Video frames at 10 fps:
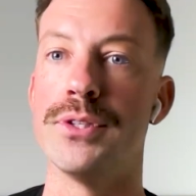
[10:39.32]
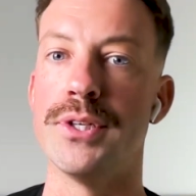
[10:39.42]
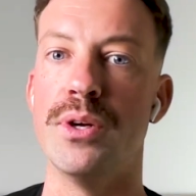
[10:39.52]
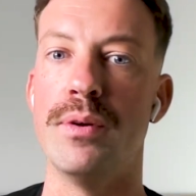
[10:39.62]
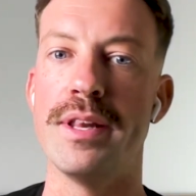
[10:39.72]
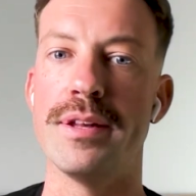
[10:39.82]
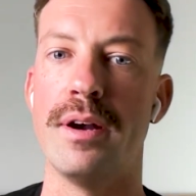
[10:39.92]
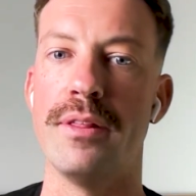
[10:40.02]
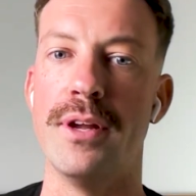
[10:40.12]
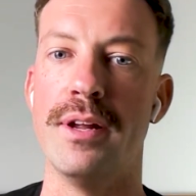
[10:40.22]
continuity
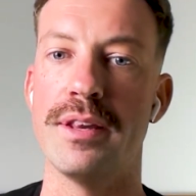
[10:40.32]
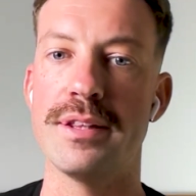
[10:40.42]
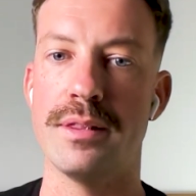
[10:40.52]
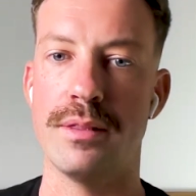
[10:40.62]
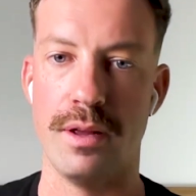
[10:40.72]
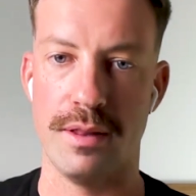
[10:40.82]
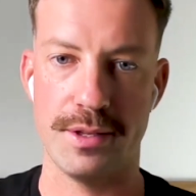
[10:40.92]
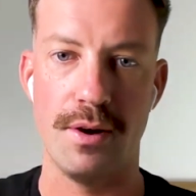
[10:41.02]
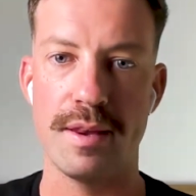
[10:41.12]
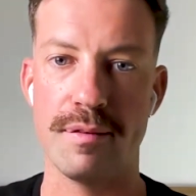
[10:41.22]
side of things the
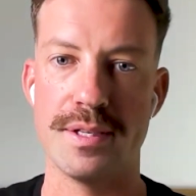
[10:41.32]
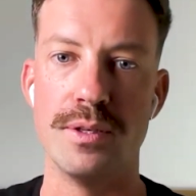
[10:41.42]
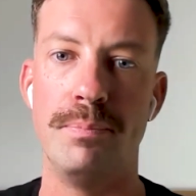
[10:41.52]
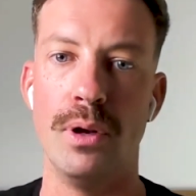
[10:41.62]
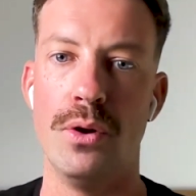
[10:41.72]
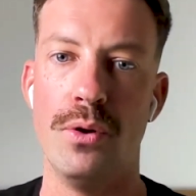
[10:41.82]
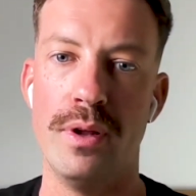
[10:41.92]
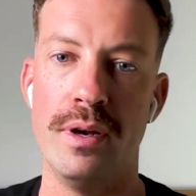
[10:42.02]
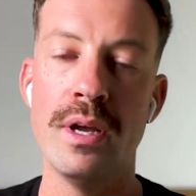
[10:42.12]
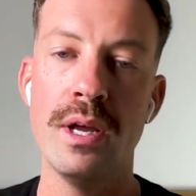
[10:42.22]
skies are still blue
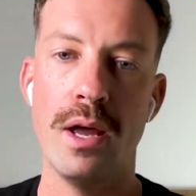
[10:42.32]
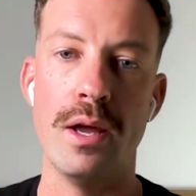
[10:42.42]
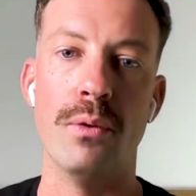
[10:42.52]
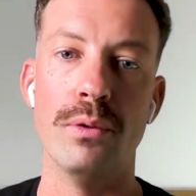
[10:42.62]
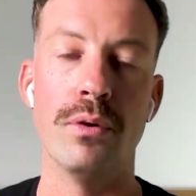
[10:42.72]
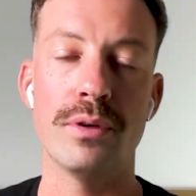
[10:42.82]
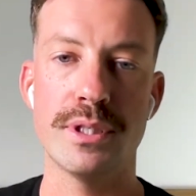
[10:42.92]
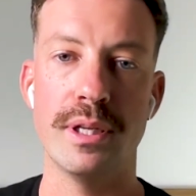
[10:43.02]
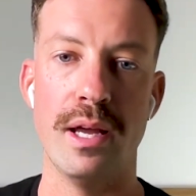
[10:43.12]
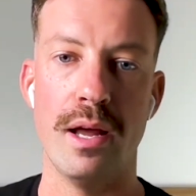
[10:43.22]
and it all
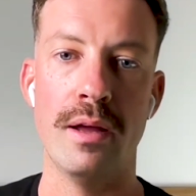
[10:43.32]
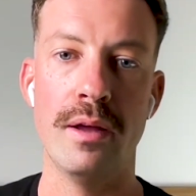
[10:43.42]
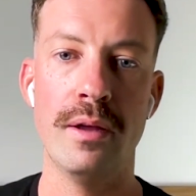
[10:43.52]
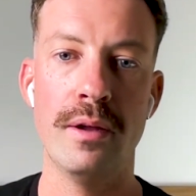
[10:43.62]
looked yeah